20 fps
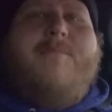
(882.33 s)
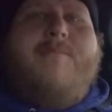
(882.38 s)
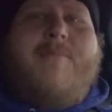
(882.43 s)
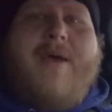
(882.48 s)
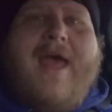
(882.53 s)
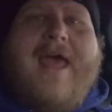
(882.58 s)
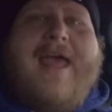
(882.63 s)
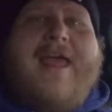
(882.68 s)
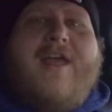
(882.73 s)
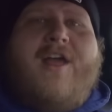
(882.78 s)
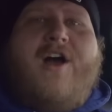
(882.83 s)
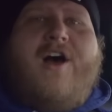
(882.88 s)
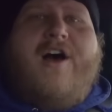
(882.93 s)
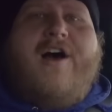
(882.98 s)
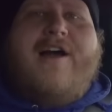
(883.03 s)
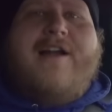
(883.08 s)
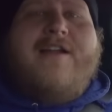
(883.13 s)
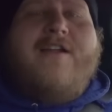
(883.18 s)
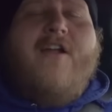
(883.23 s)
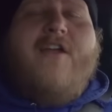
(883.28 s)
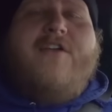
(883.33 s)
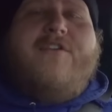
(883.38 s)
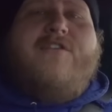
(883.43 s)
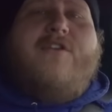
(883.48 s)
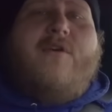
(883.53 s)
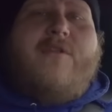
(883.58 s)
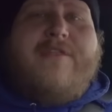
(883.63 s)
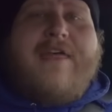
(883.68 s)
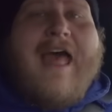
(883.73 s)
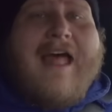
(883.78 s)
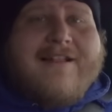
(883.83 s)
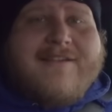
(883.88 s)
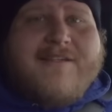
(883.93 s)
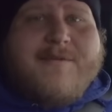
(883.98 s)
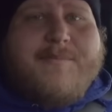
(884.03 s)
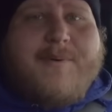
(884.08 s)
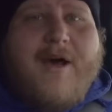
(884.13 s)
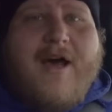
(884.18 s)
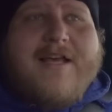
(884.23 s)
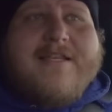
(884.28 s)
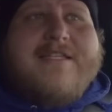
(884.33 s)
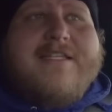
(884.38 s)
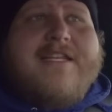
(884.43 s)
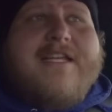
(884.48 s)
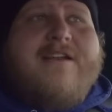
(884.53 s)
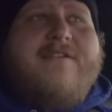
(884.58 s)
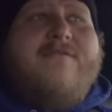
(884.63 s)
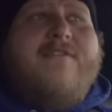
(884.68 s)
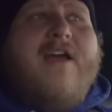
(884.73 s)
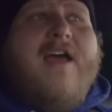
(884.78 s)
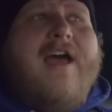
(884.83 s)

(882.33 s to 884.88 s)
bang on. So that's a positive.